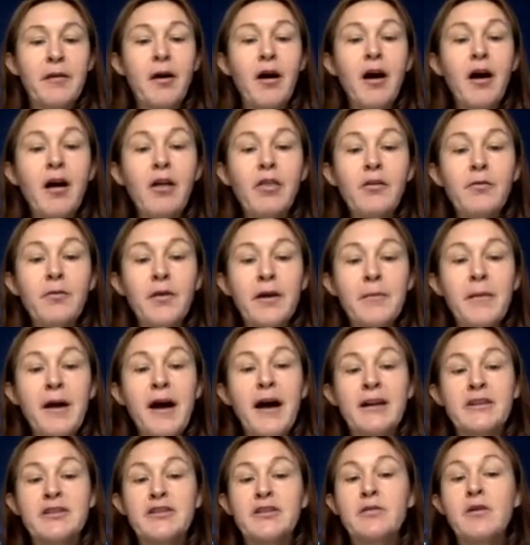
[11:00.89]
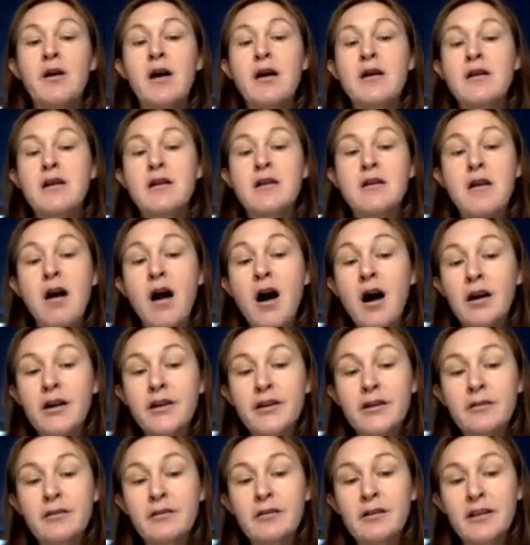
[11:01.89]
all the way back to our
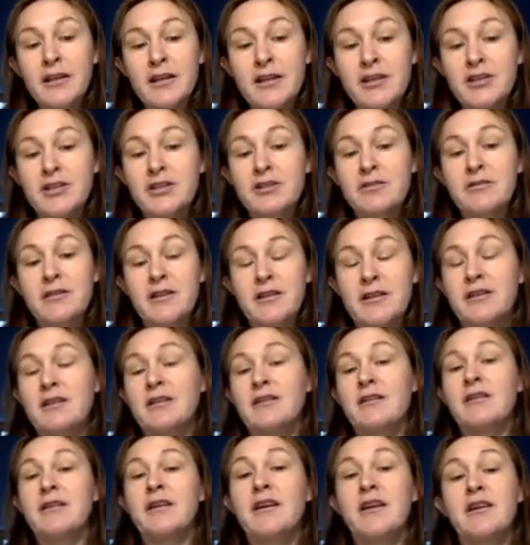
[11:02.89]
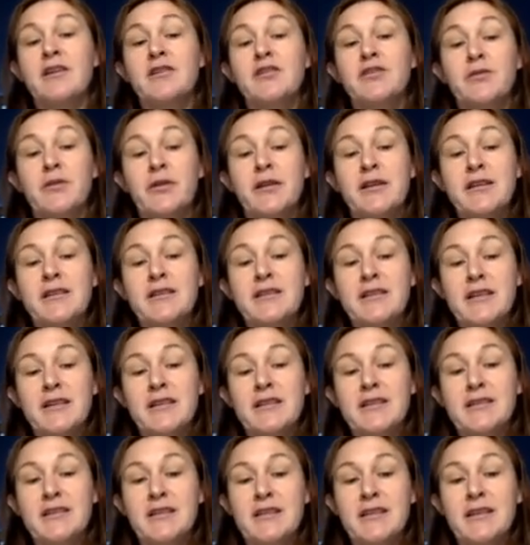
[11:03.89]
inaugural issue here in
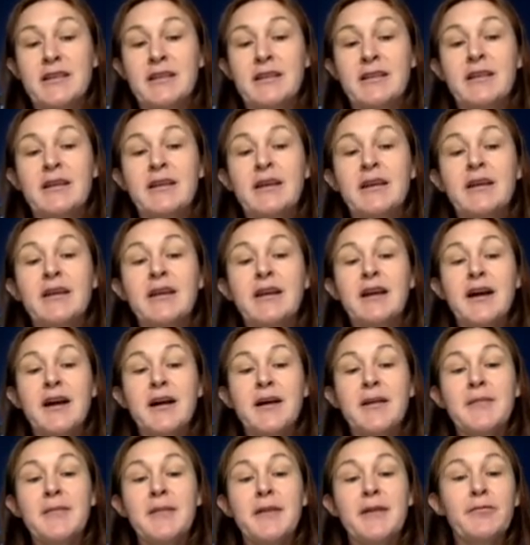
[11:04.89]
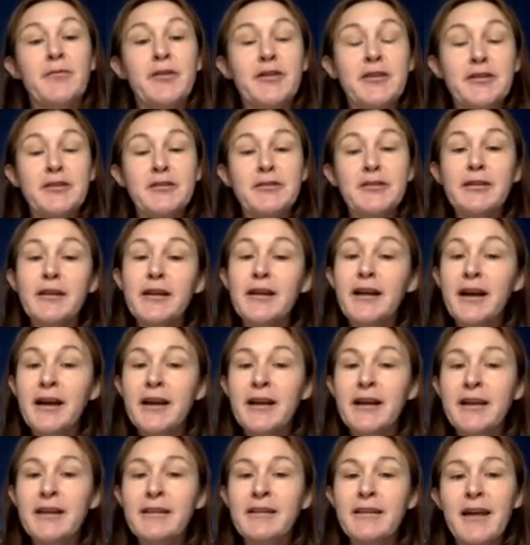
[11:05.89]
2016. And when you click on
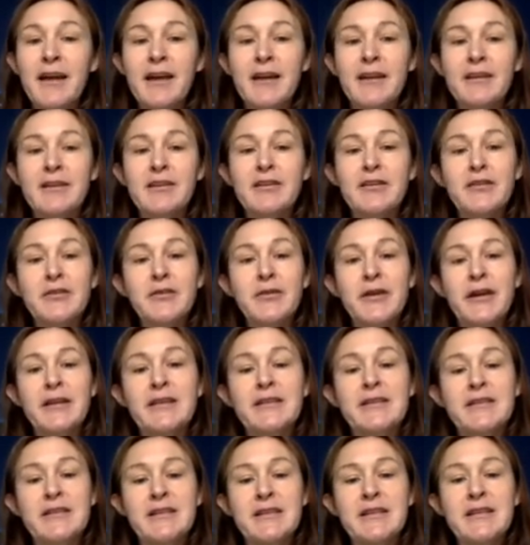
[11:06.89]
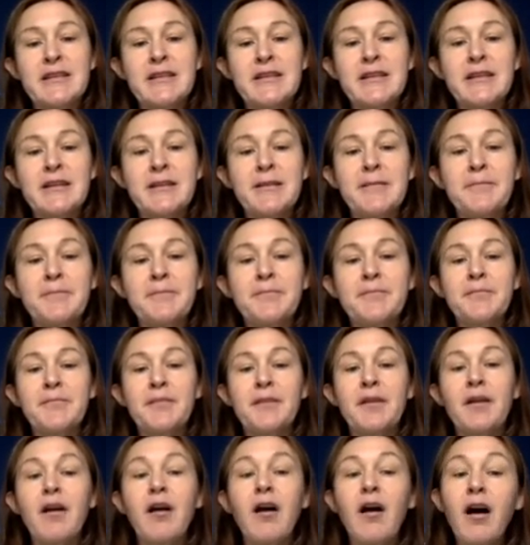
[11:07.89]
it, then you can see
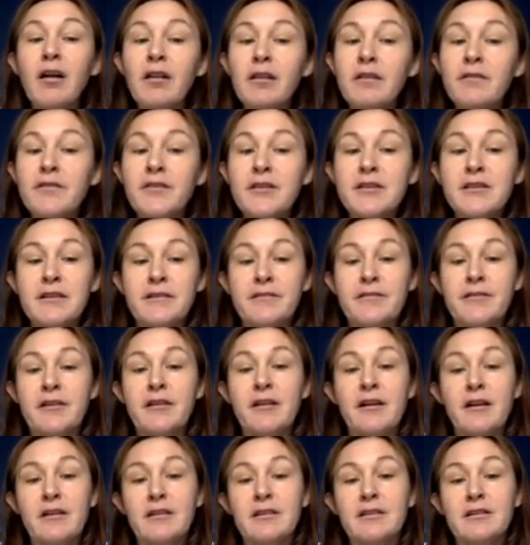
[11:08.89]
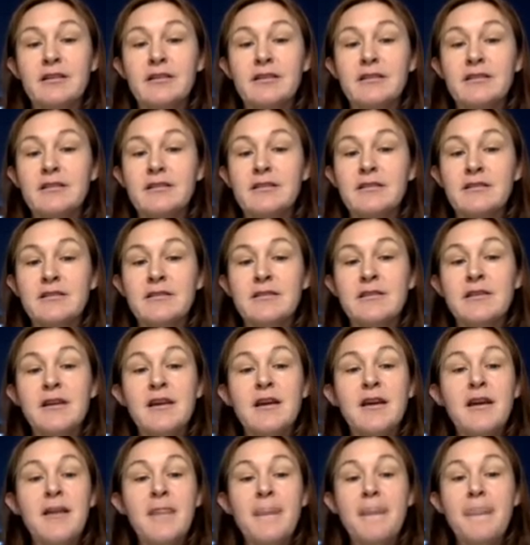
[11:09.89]
all of the different articles
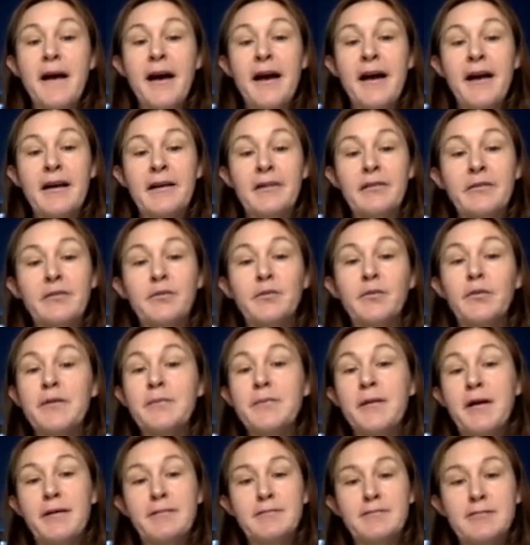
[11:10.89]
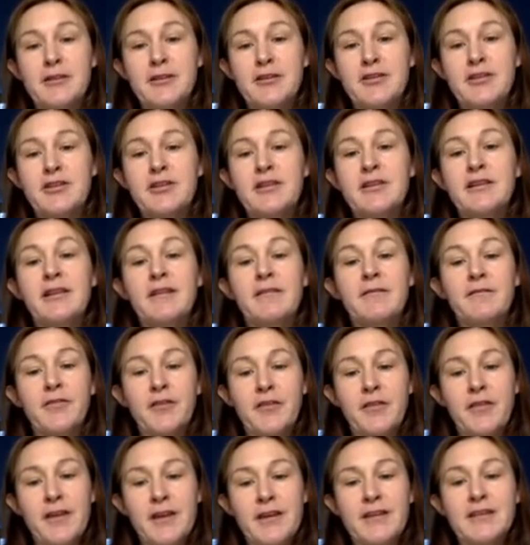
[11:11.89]
that we published for
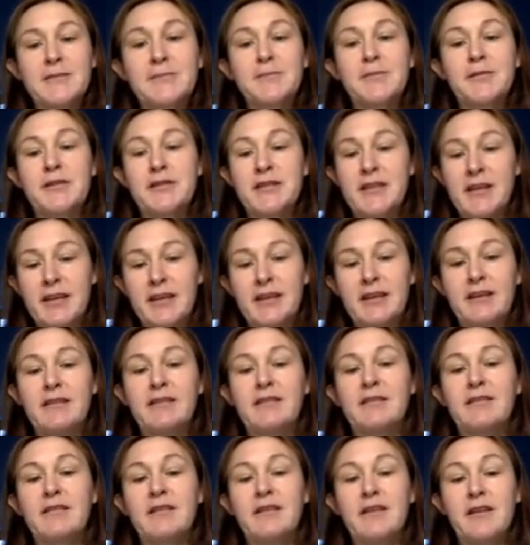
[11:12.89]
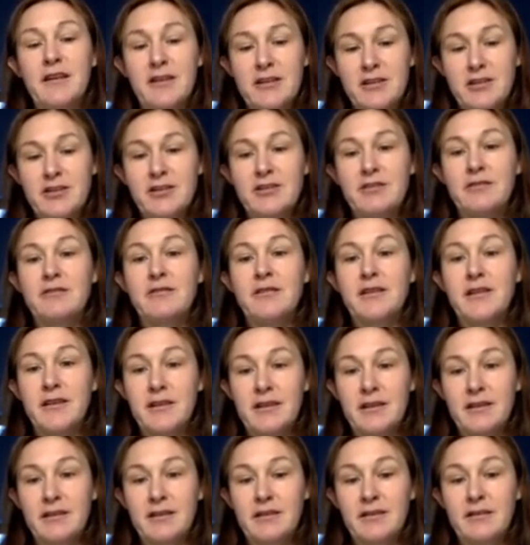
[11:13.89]
this particular issue
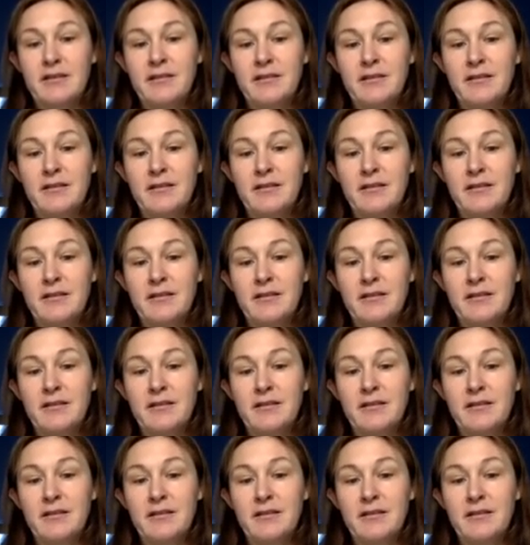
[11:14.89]
here.